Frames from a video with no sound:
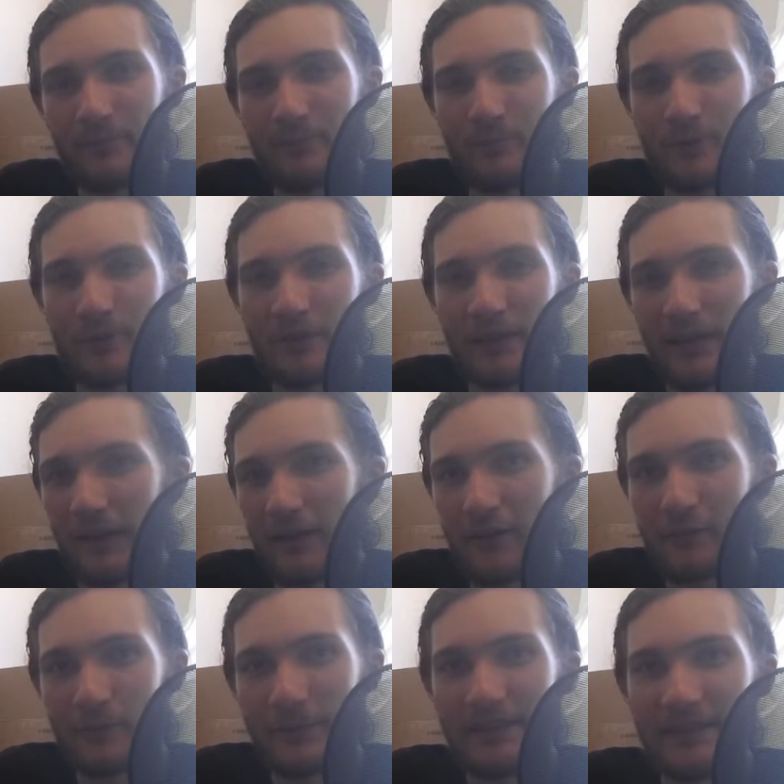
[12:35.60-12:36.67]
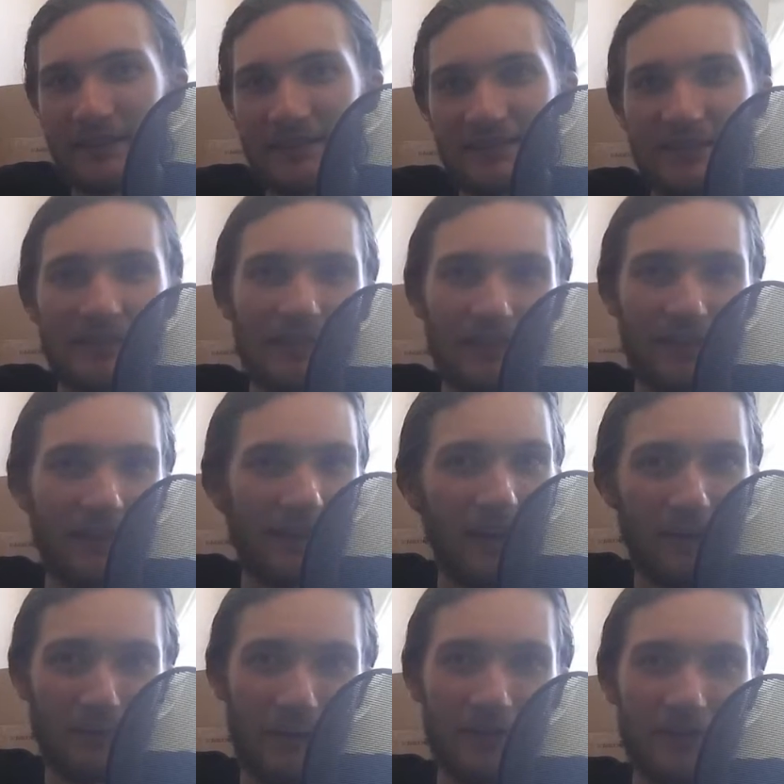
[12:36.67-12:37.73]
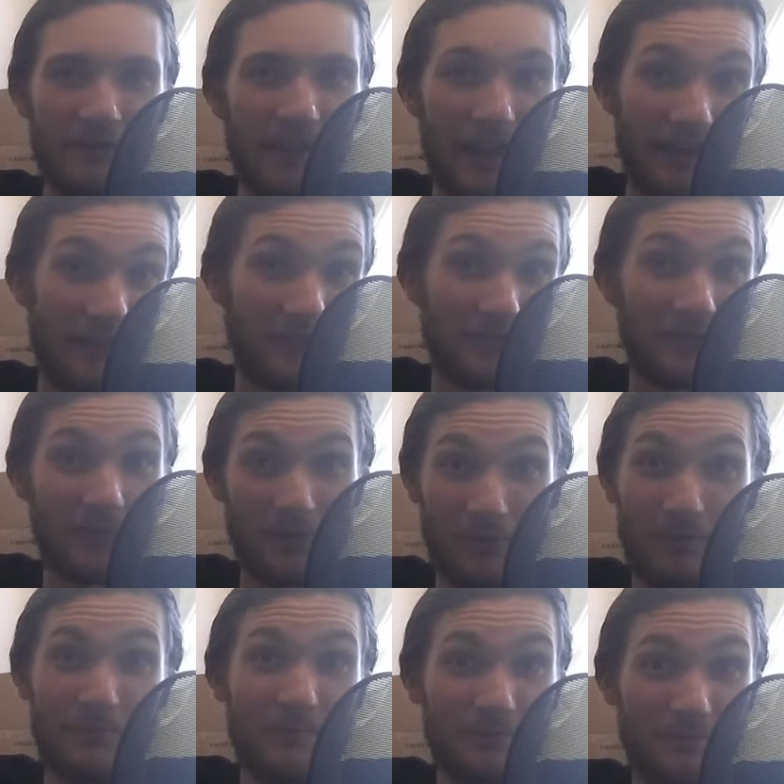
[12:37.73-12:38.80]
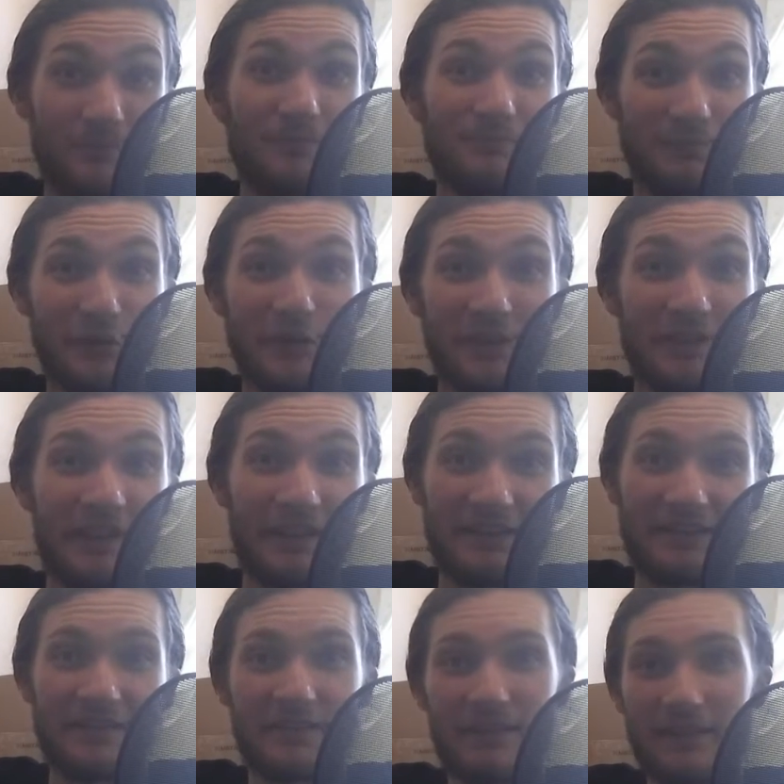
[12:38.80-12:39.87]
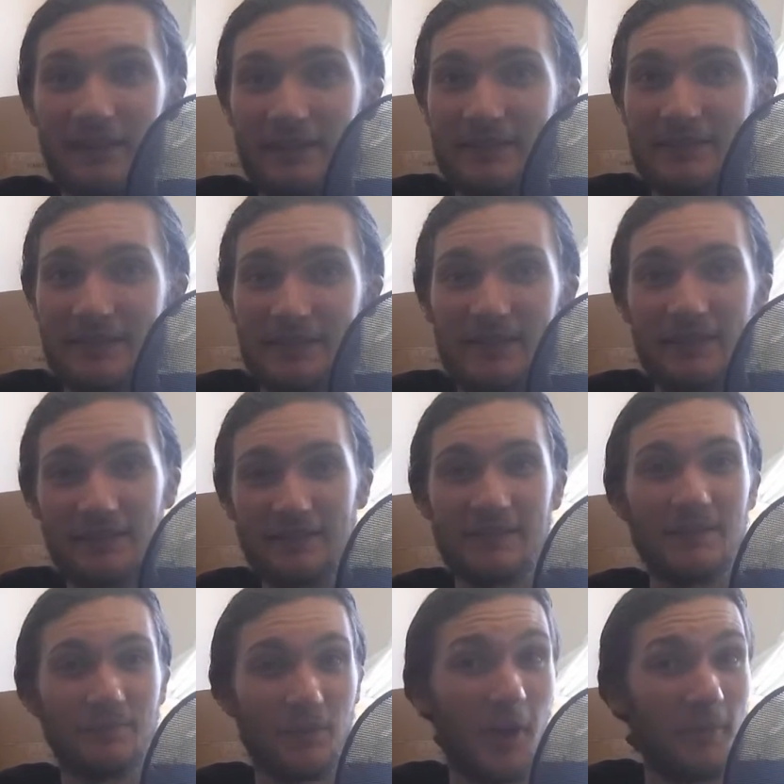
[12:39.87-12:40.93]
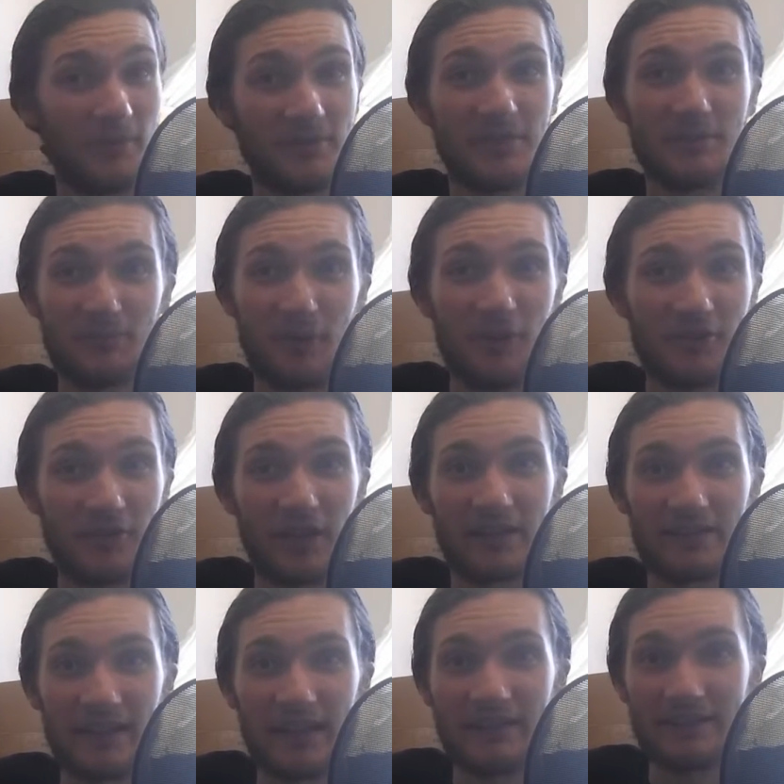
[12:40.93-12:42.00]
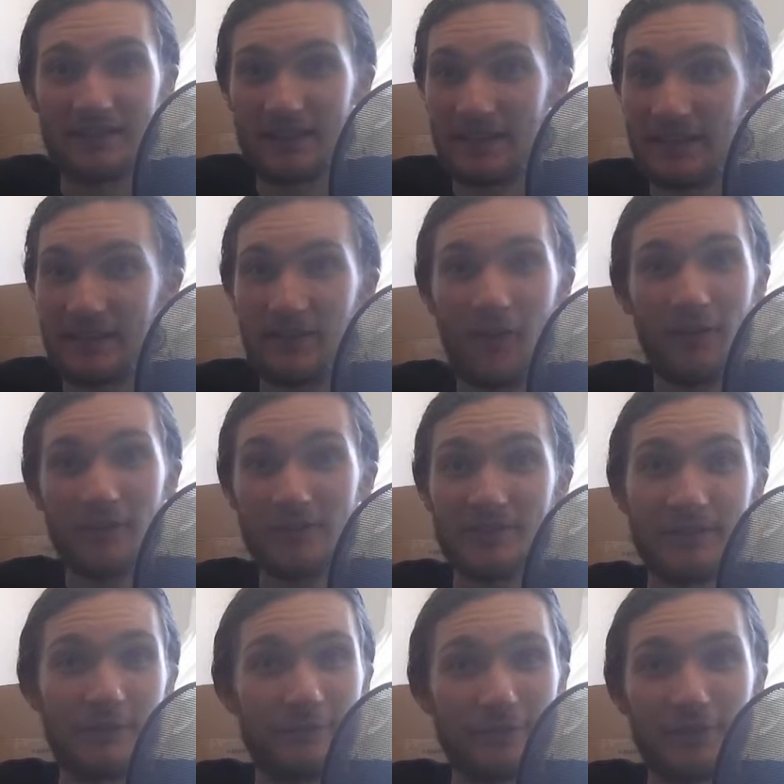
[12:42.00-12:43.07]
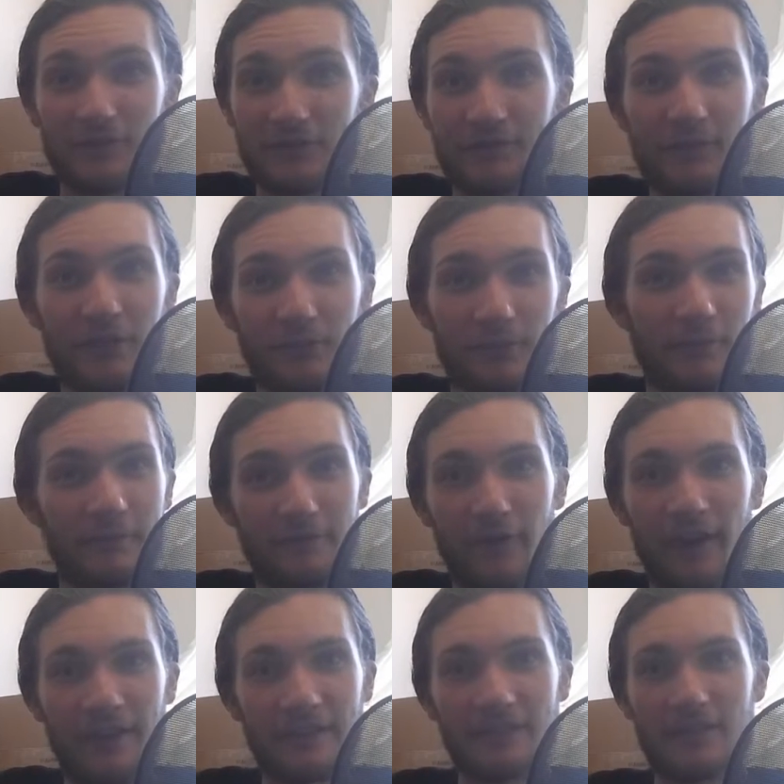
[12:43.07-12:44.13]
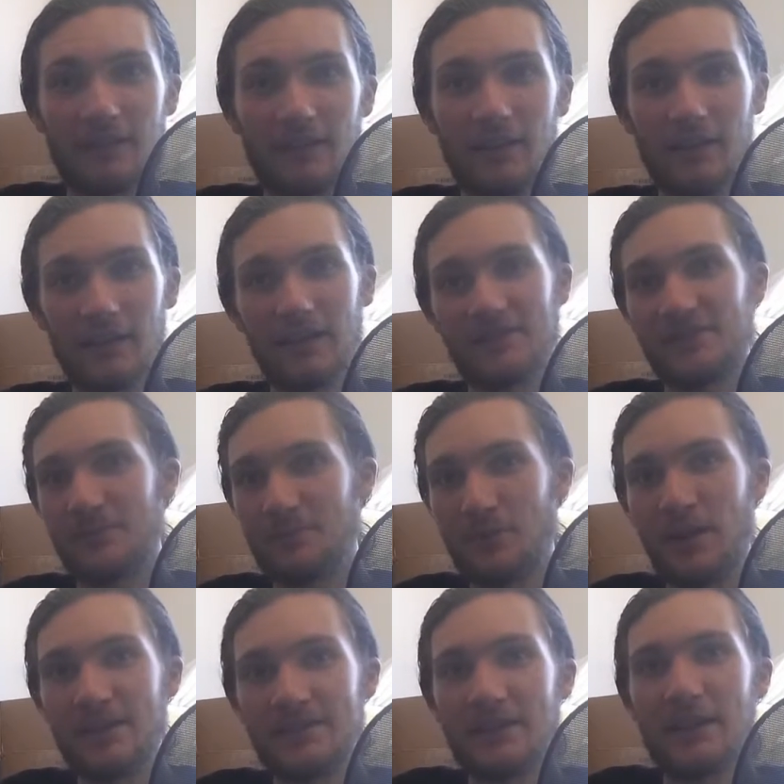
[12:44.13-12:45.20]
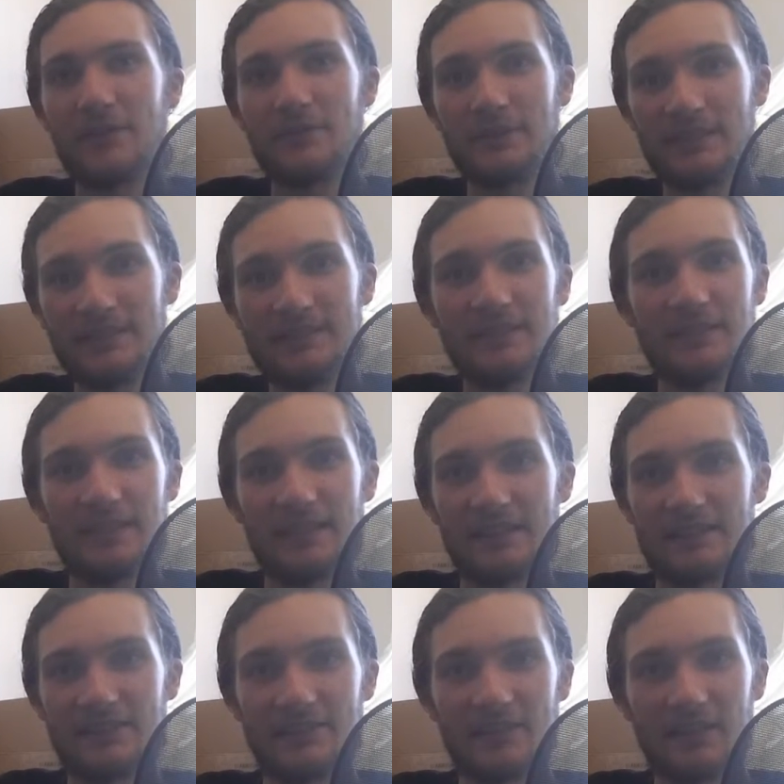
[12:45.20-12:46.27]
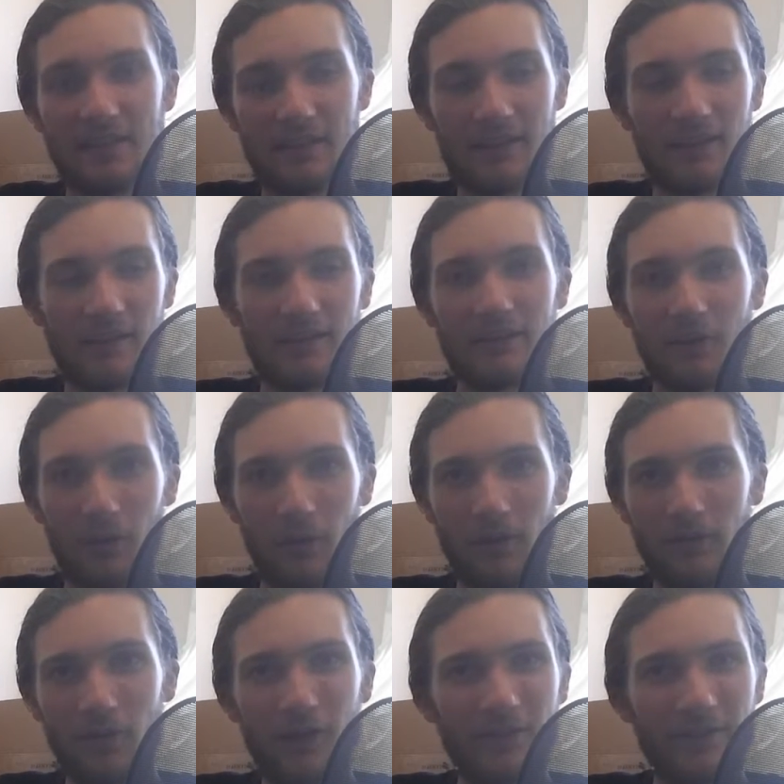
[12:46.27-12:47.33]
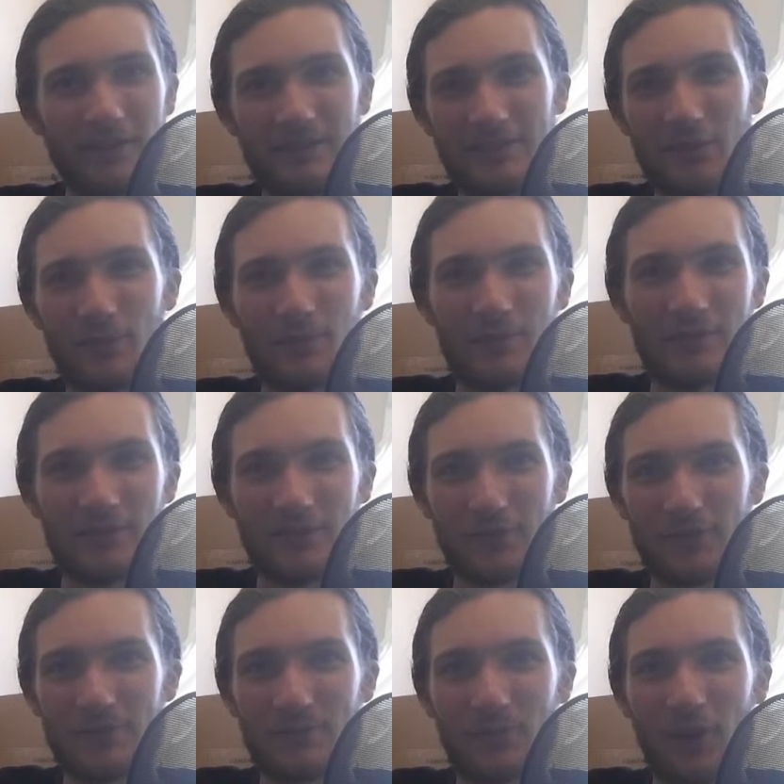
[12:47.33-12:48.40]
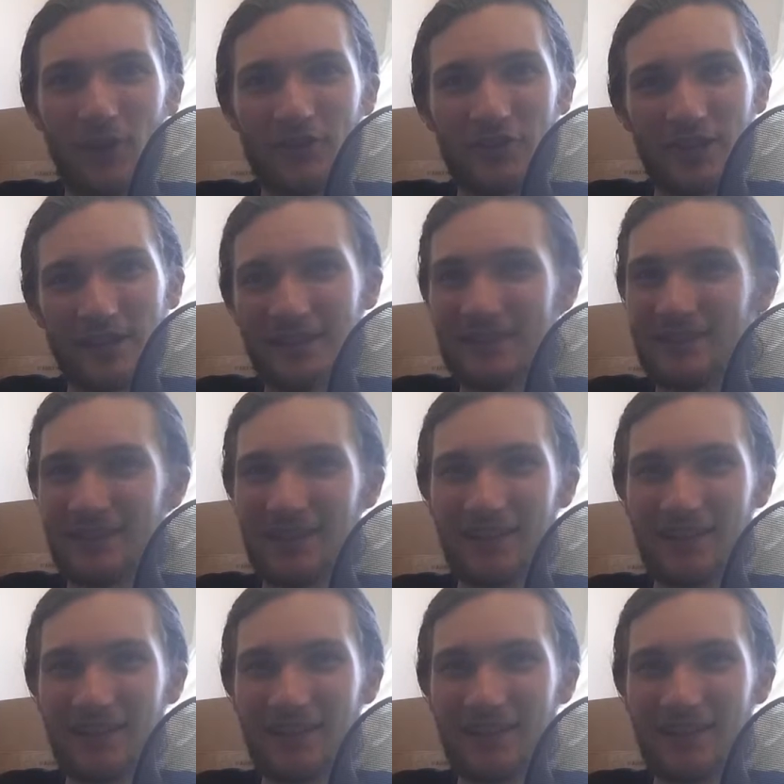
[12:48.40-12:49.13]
put in a 3D scene and rendered that out. So pretty neat. It's a promising project, and it honestly feels very refined. I'm surprised how easy it is. You know, a lot of these open source projects,